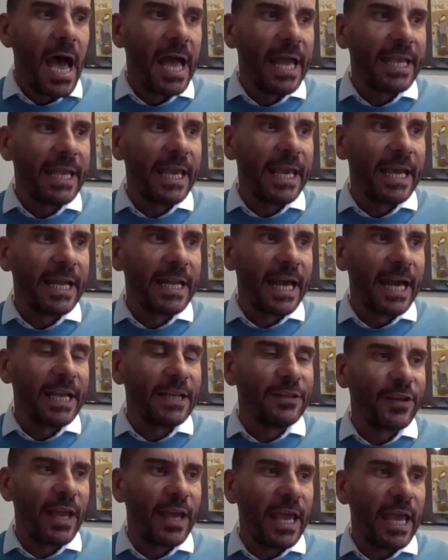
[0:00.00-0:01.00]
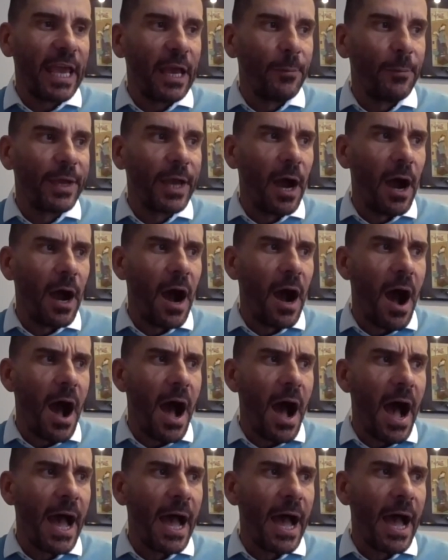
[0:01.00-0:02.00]
a year later, here we are.
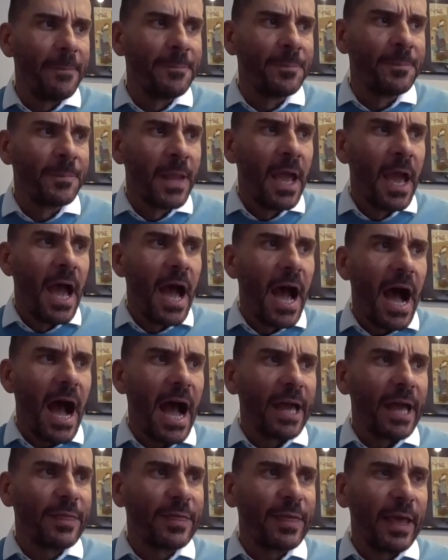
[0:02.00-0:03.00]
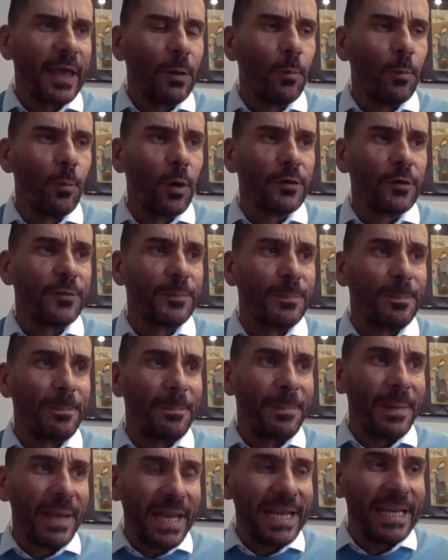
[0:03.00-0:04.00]
I think what's
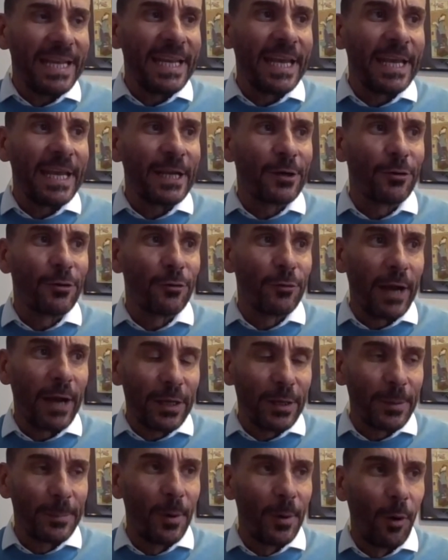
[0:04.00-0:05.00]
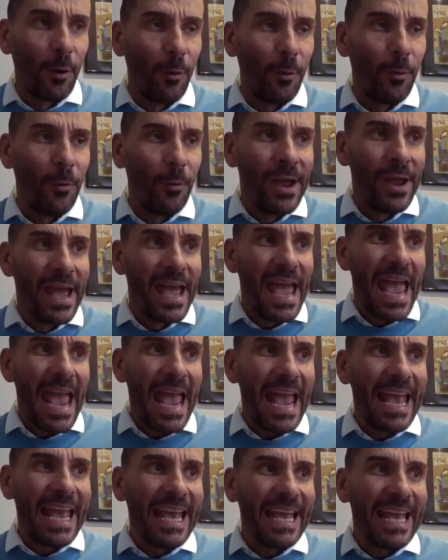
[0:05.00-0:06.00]
been incredible
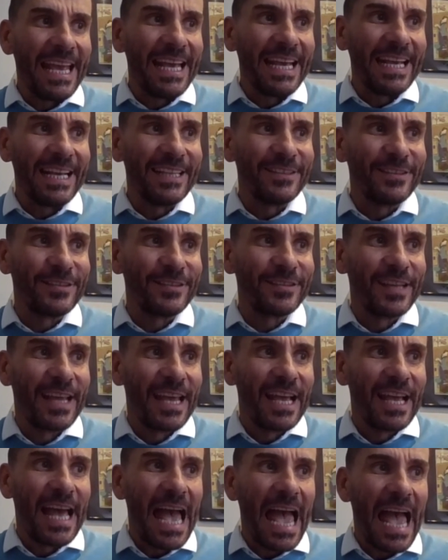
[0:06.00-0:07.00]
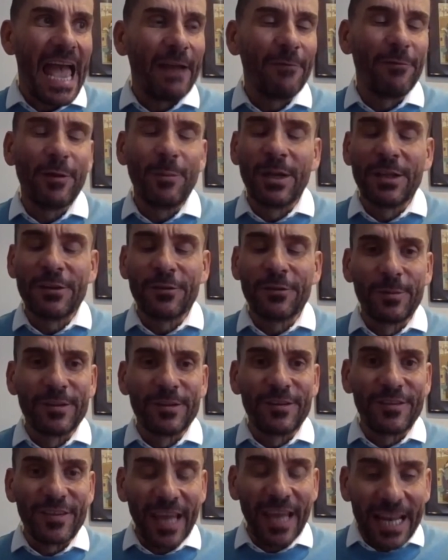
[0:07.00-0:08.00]
is everyone's
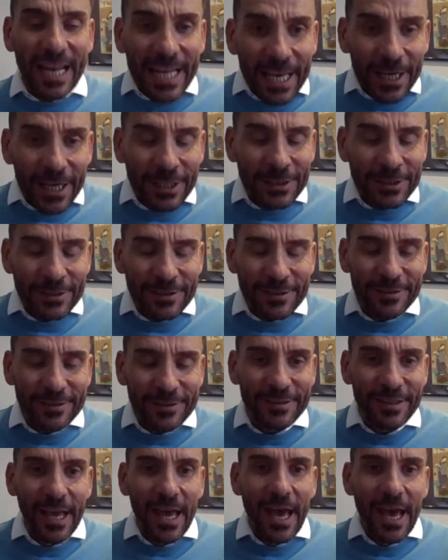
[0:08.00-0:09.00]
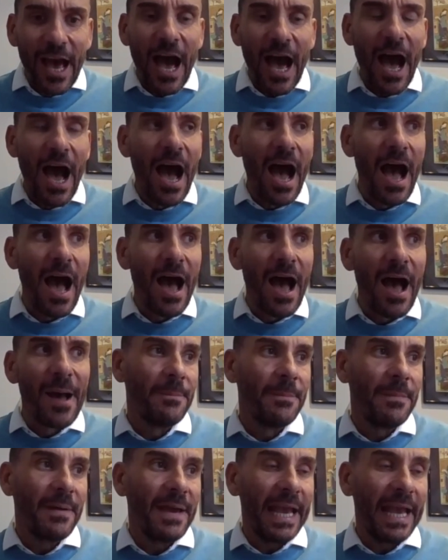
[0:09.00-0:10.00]
resilience.
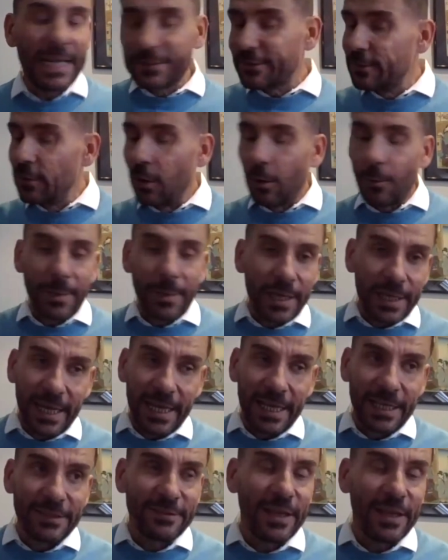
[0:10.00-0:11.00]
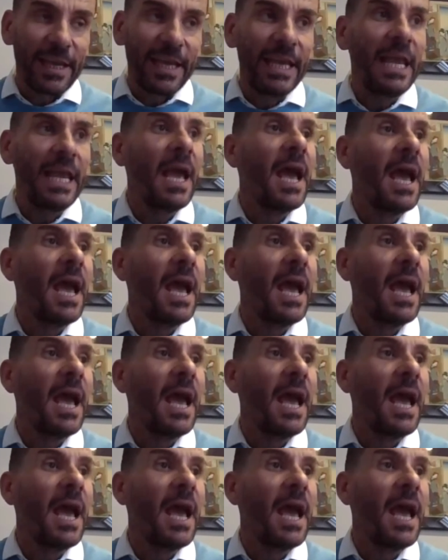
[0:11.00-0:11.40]
It's not been easy.